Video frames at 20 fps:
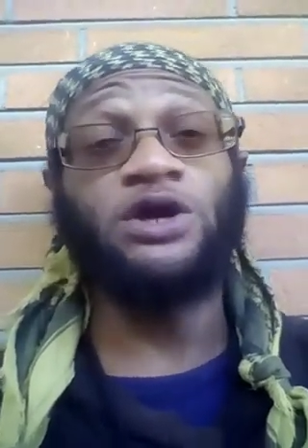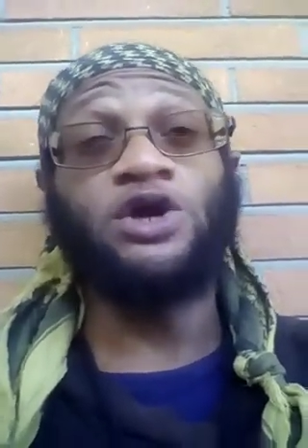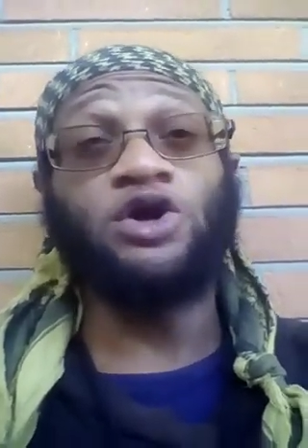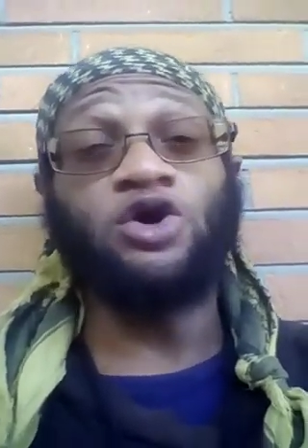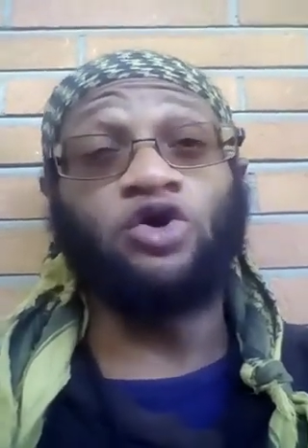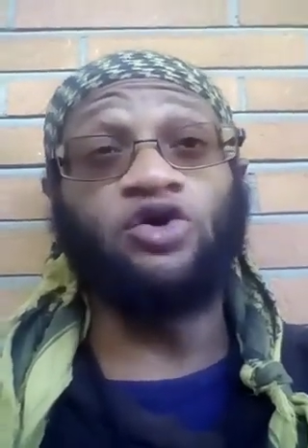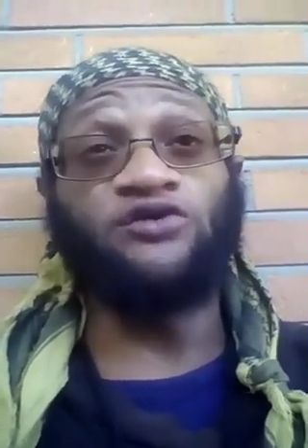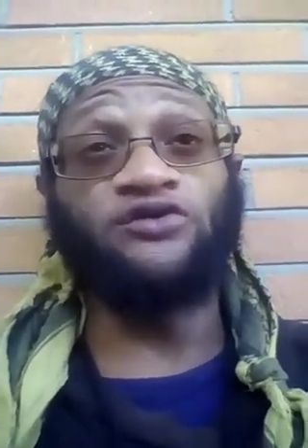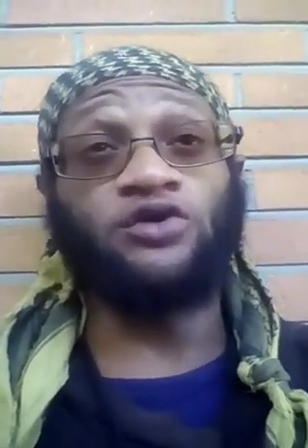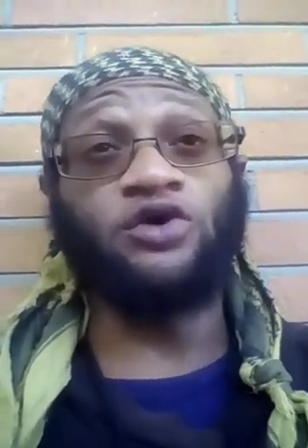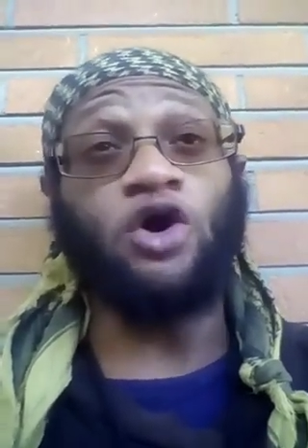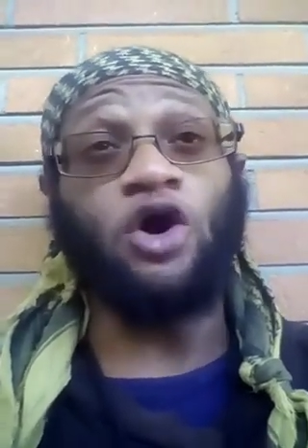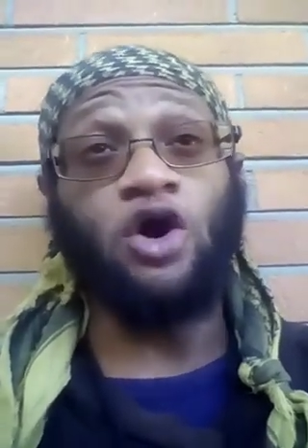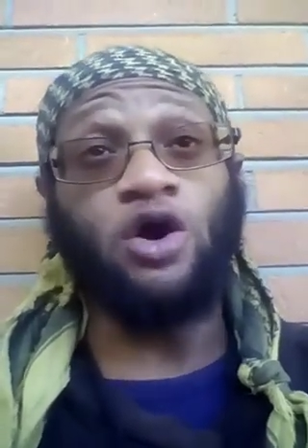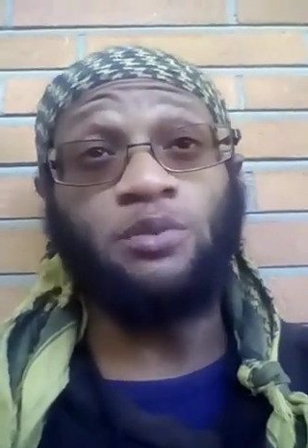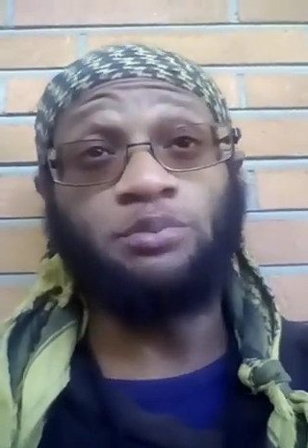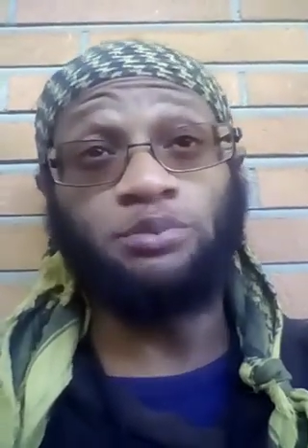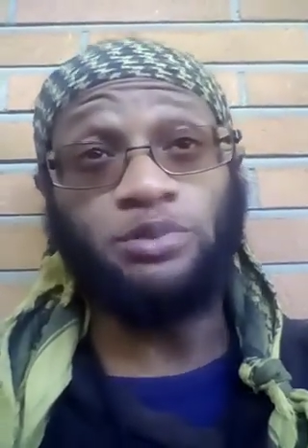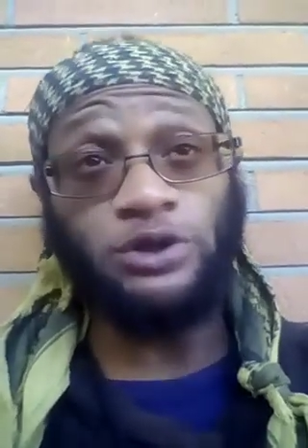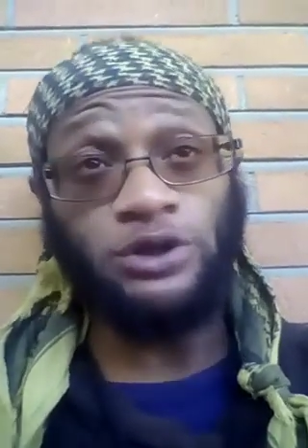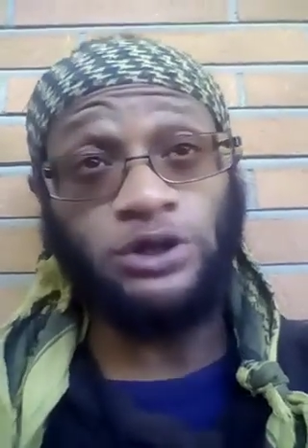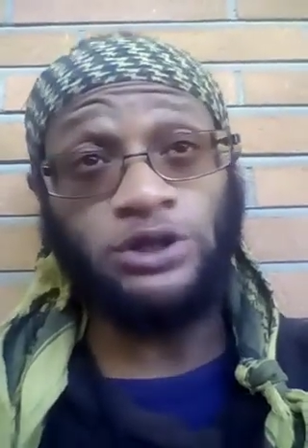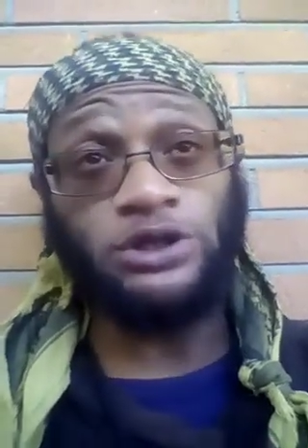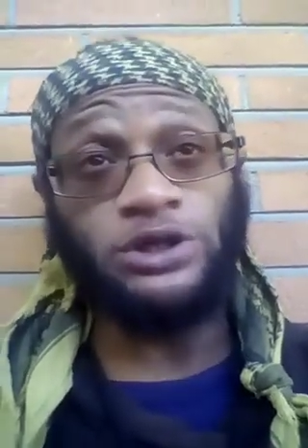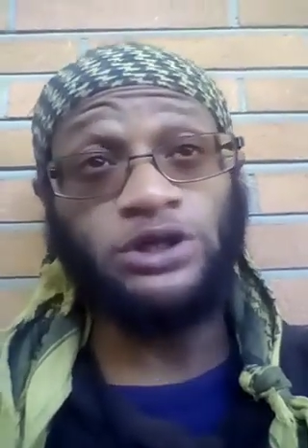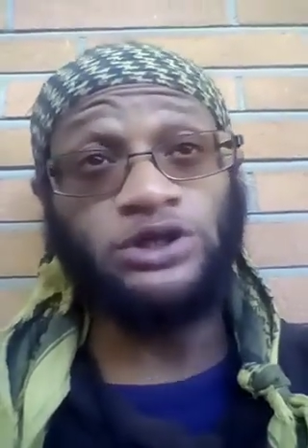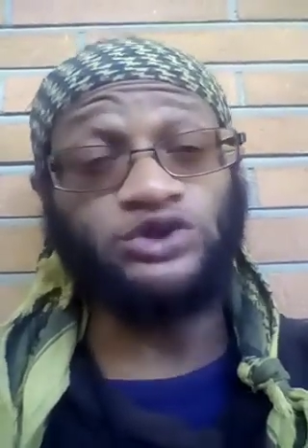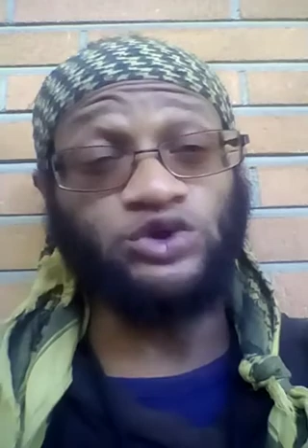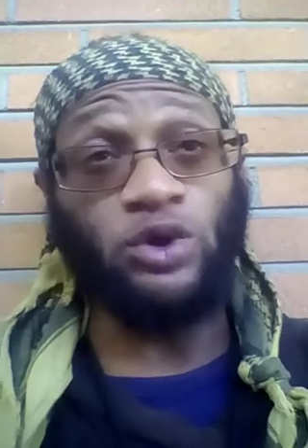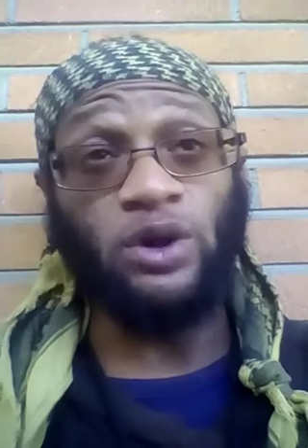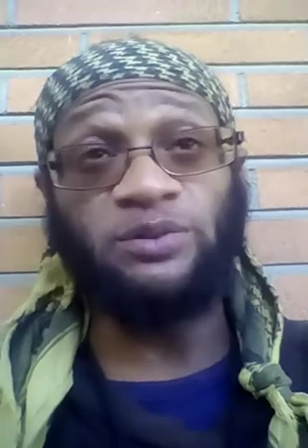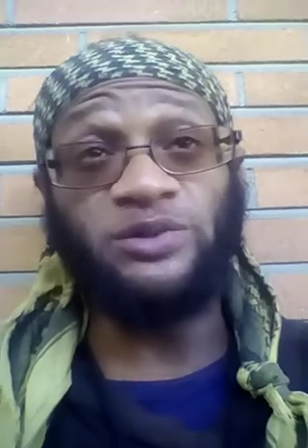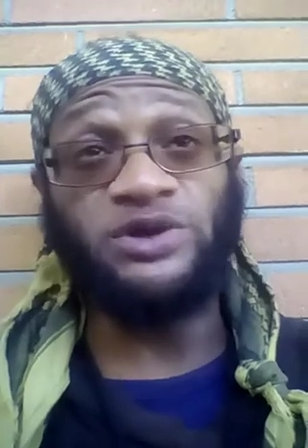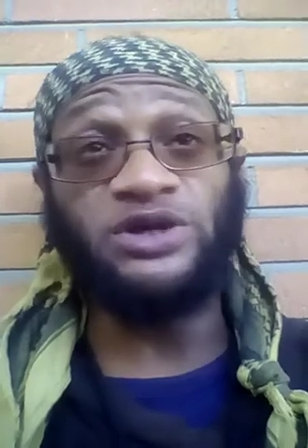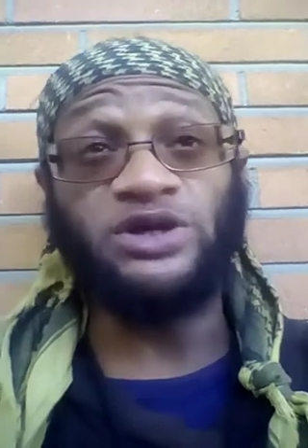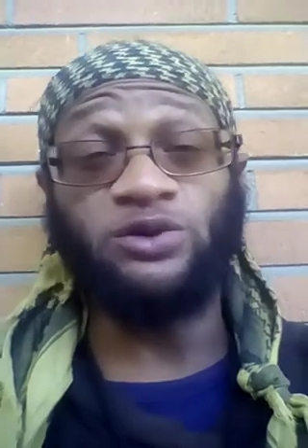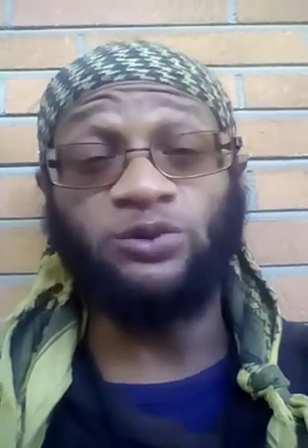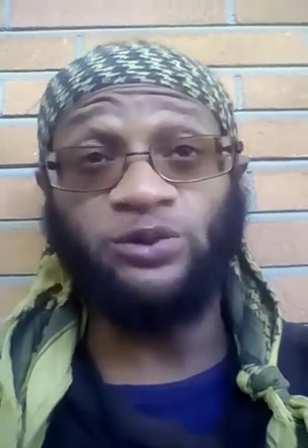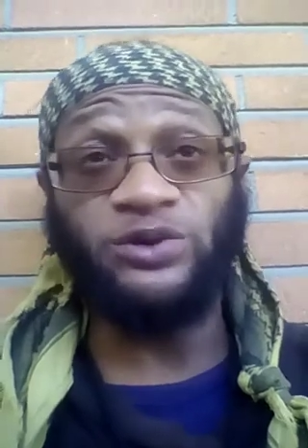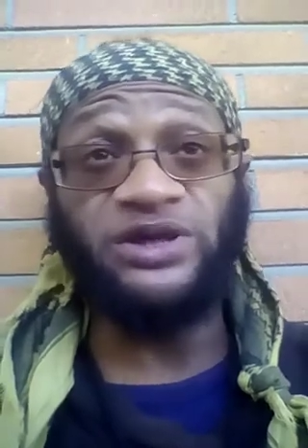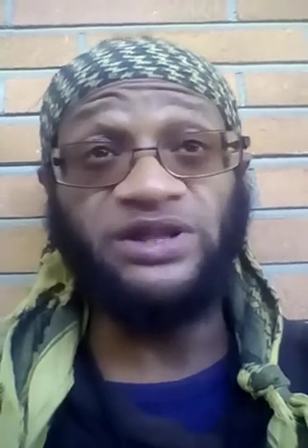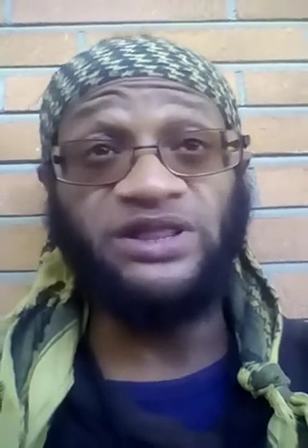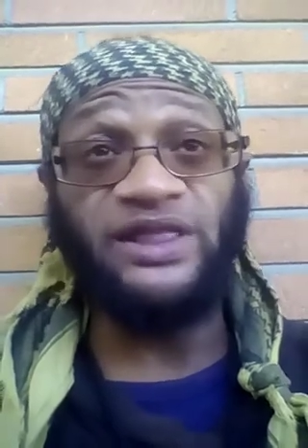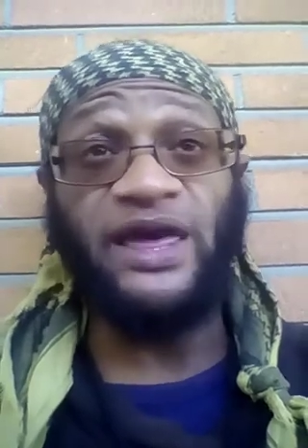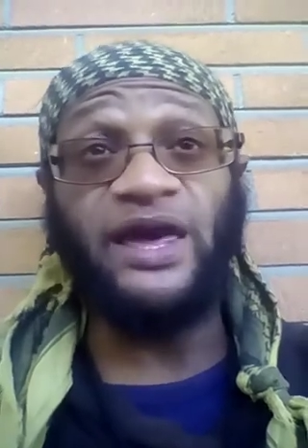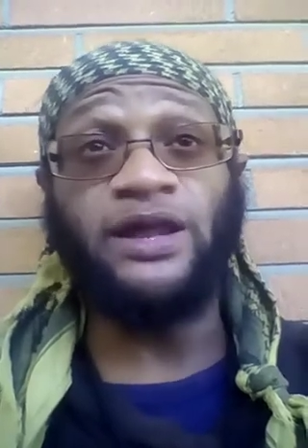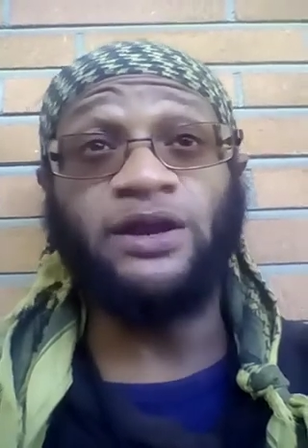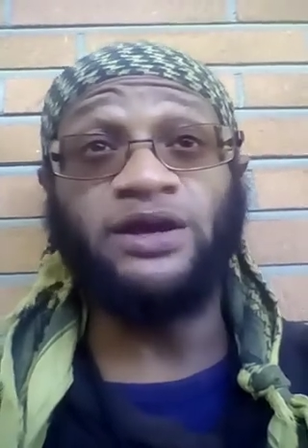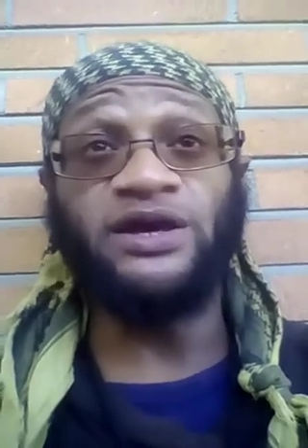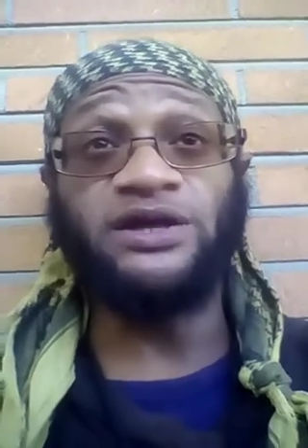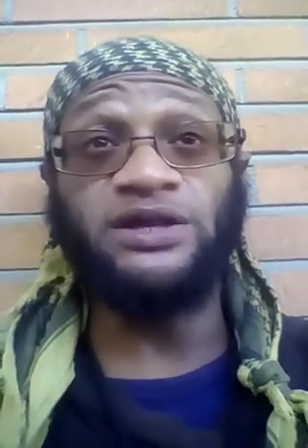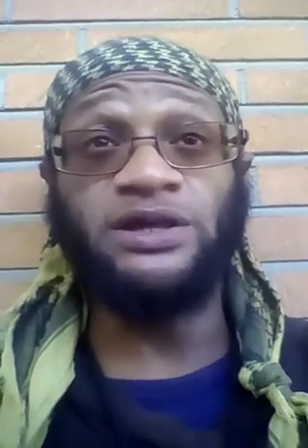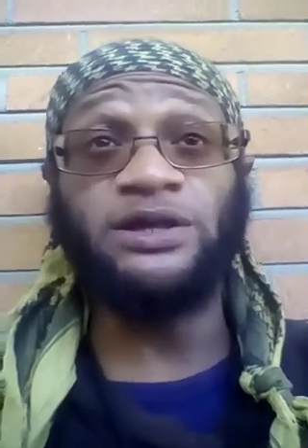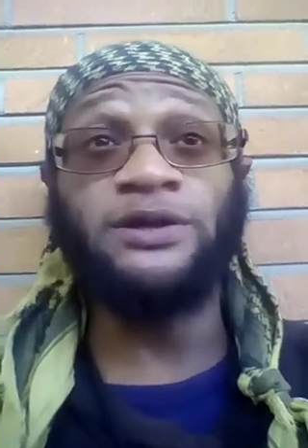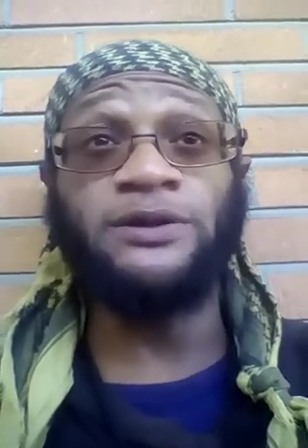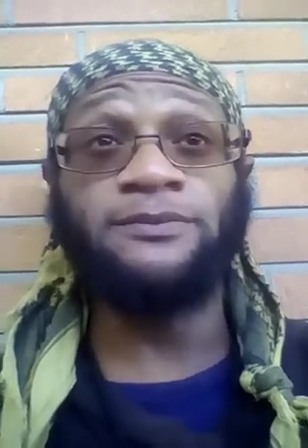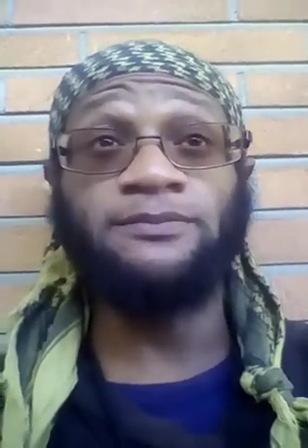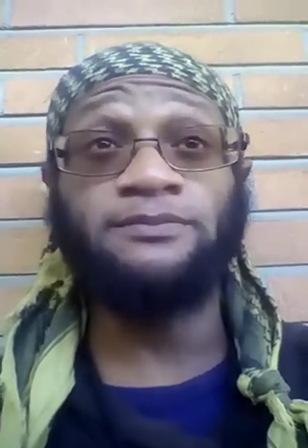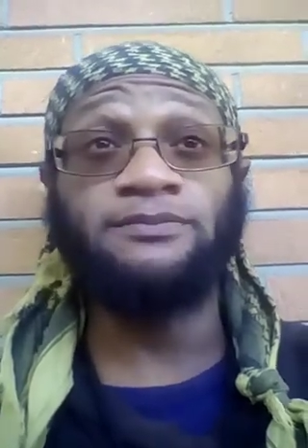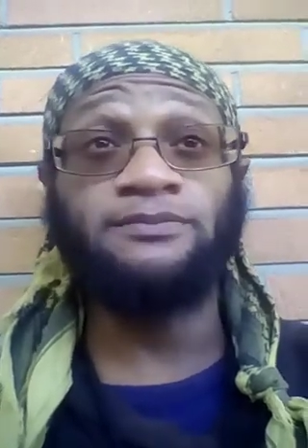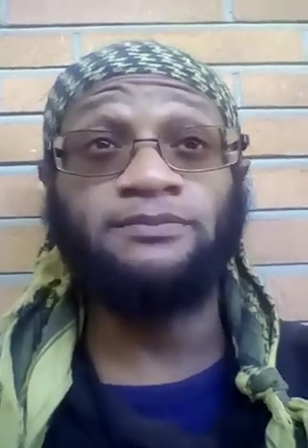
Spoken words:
over our book. So I'm going to read that again.